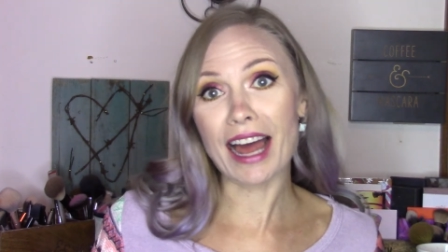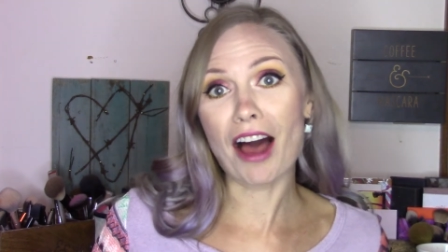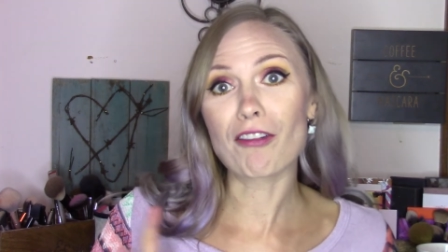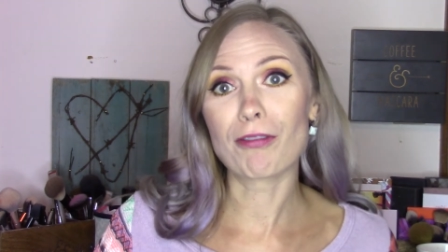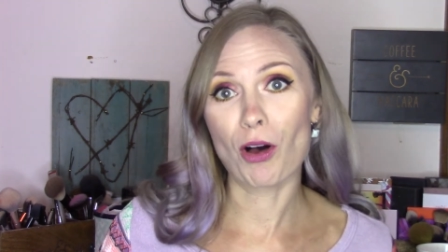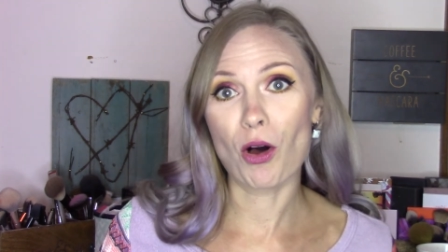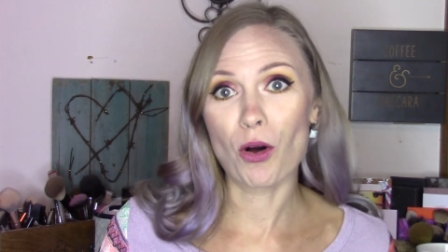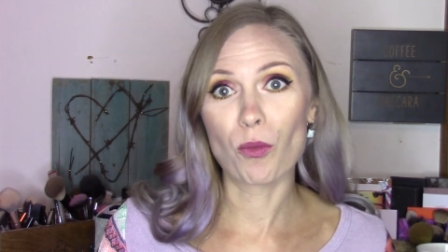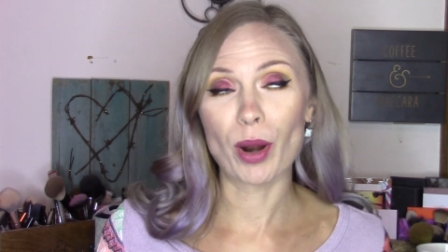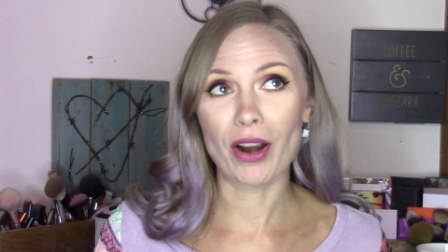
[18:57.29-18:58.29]
not
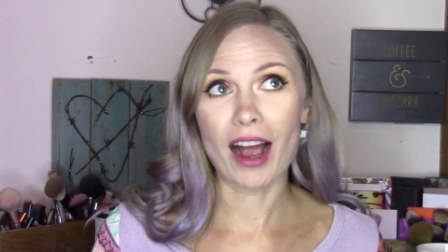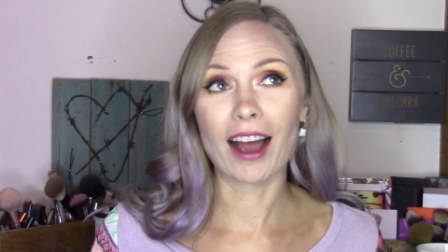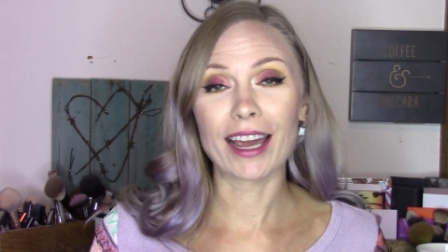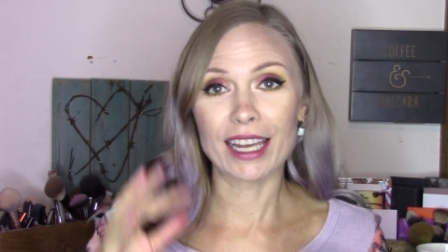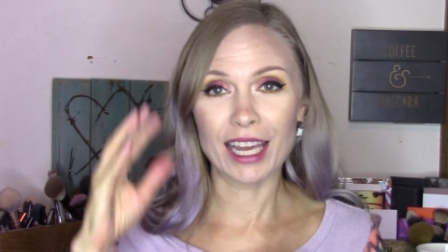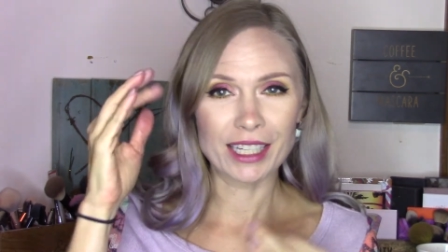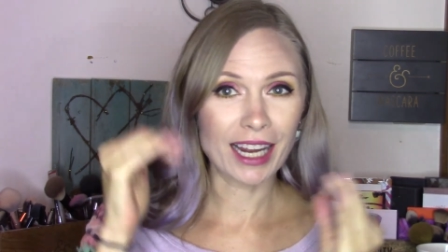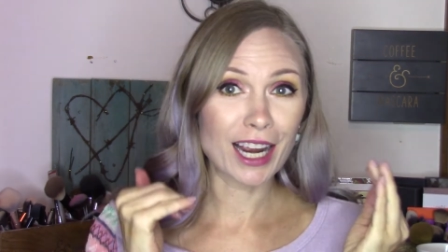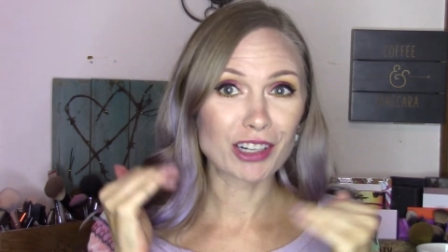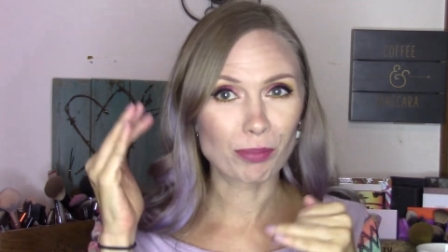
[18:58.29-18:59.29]
fall where I had
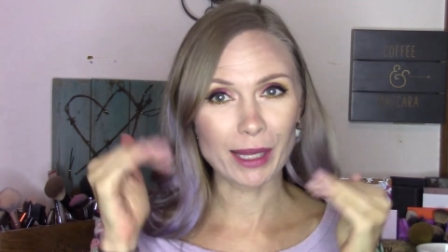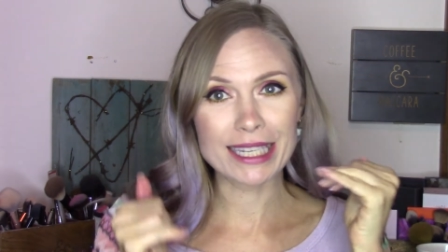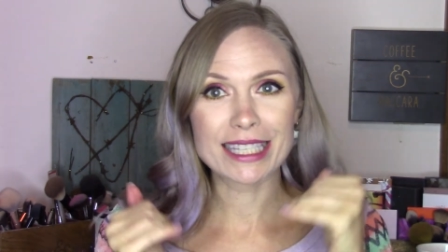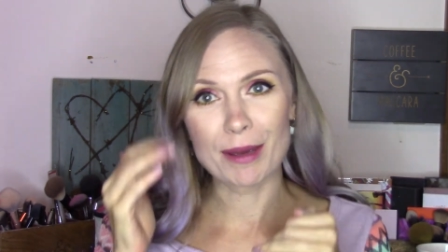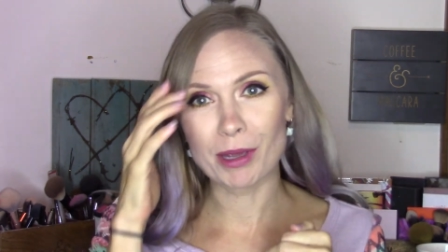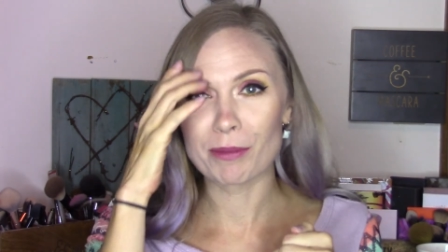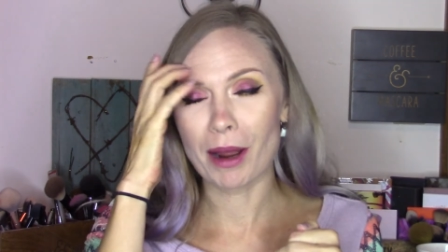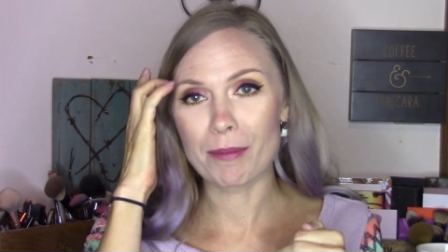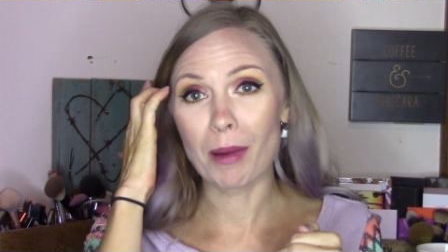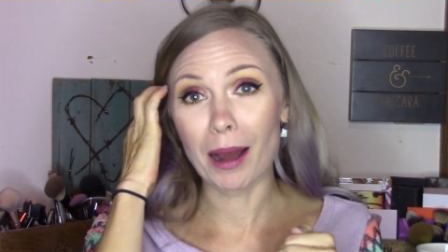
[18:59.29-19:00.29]
kind of placed them in
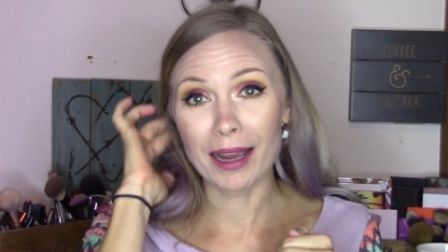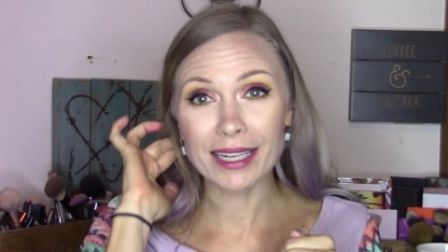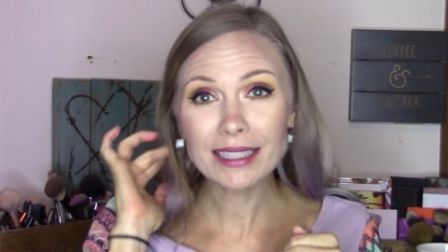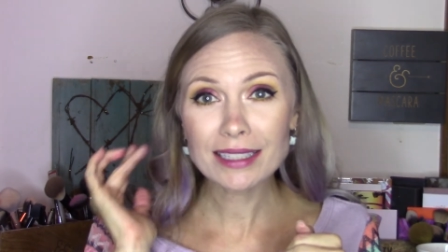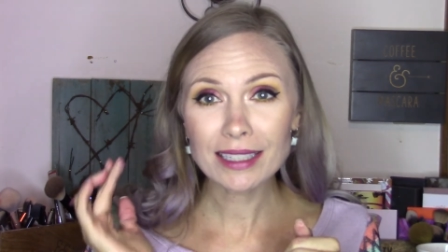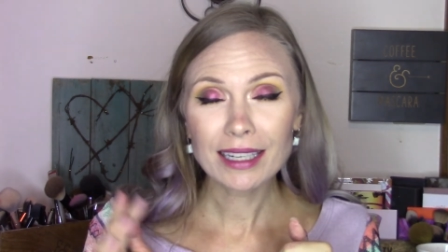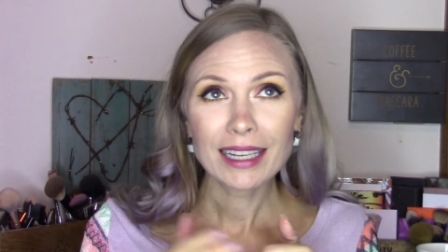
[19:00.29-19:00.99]
my mind.